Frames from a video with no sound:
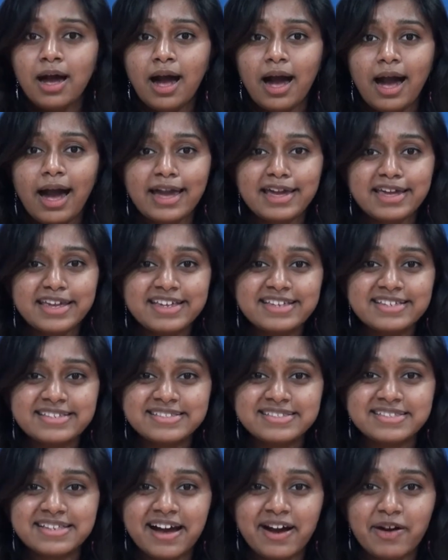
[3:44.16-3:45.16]
I
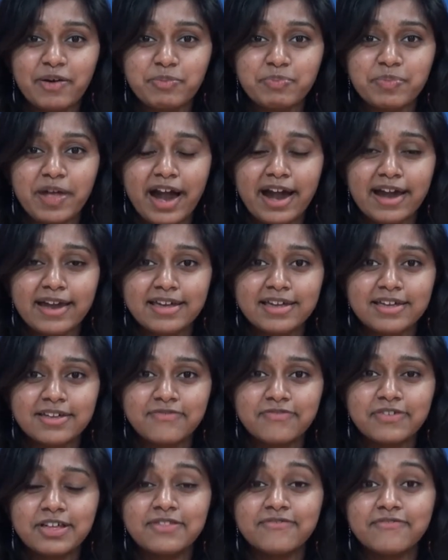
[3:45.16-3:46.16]
guess I
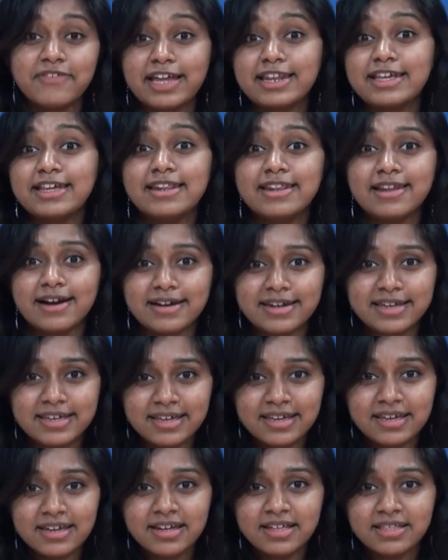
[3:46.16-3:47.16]
feel very
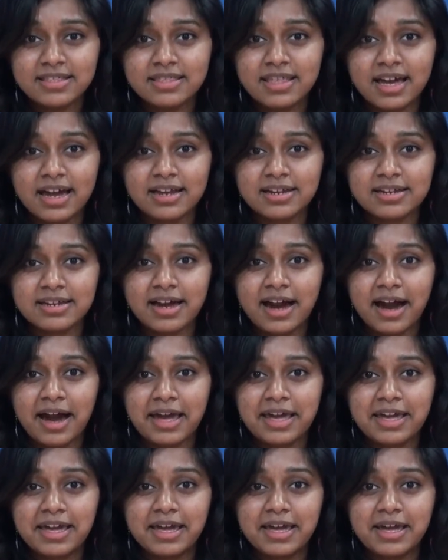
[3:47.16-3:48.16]
lucky that
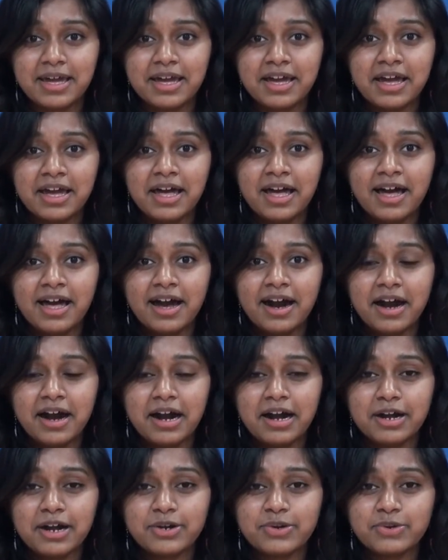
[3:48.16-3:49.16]
I
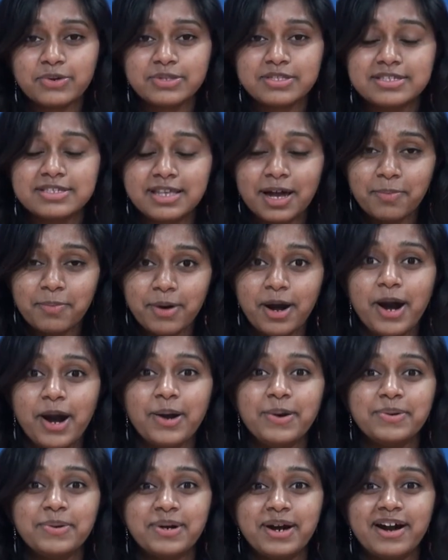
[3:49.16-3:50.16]
could
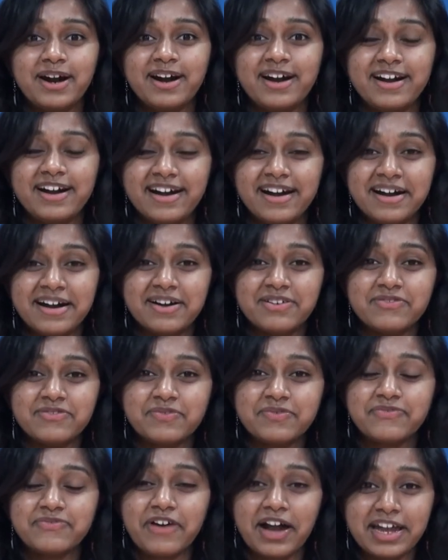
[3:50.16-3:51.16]
somehow
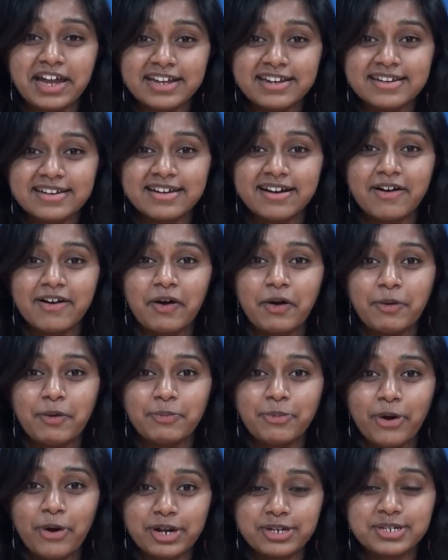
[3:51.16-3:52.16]
find
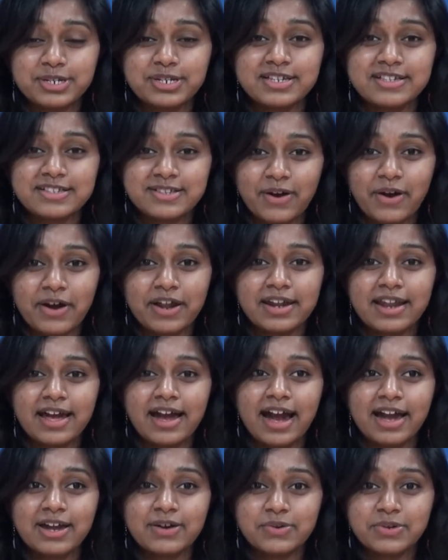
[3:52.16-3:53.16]
Audrey's Corner.
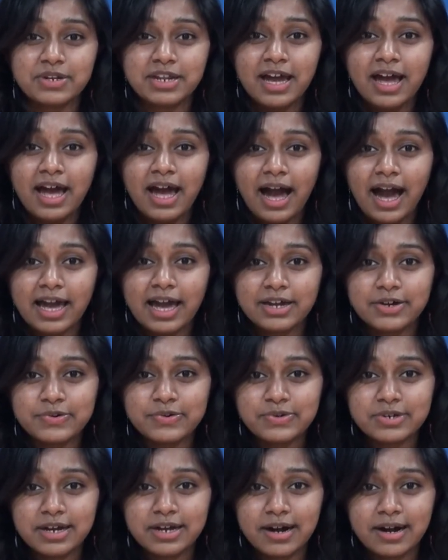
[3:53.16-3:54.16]
I
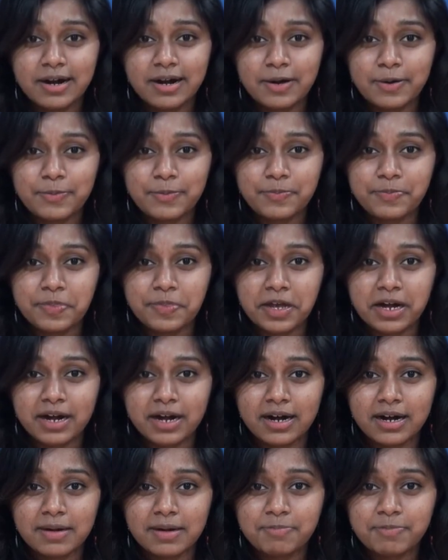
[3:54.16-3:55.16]
could
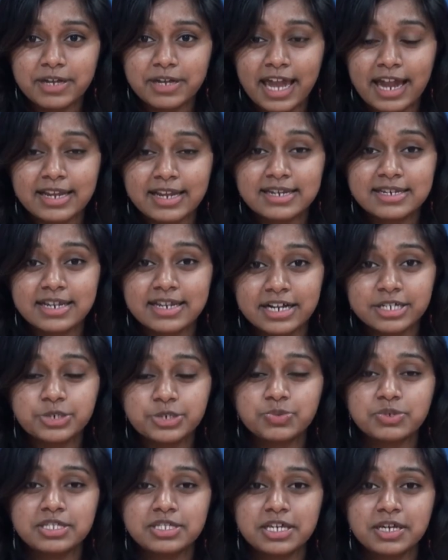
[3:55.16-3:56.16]
get in
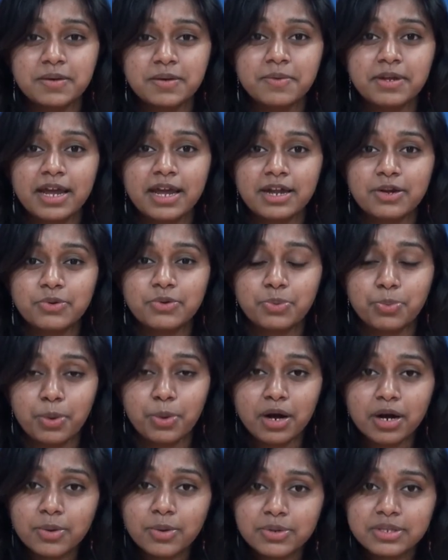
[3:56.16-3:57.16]
touch with him and I could
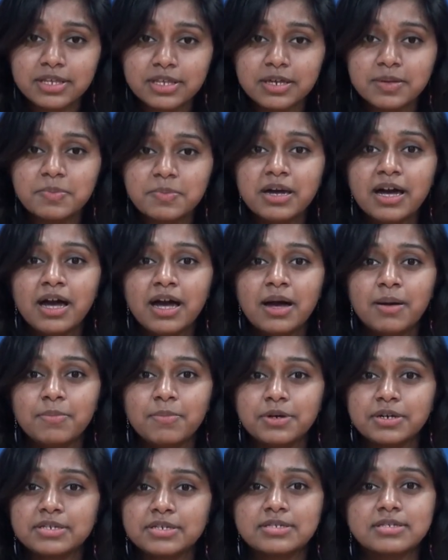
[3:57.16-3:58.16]
work with him,
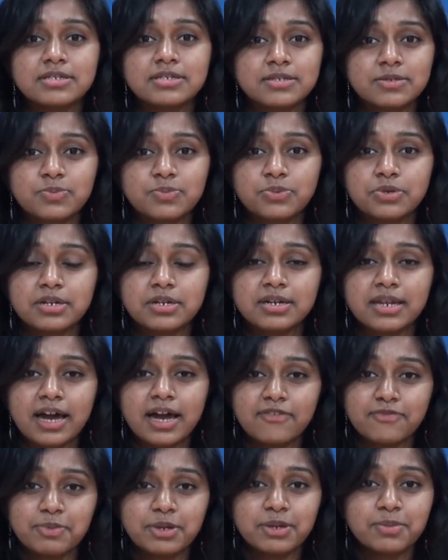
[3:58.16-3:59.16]
because this wouldn't
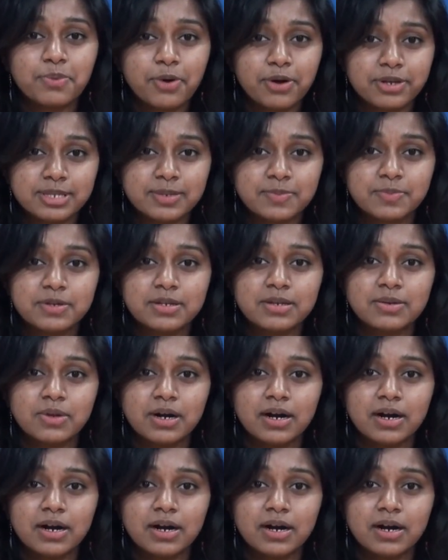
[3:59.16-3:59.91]
have been possible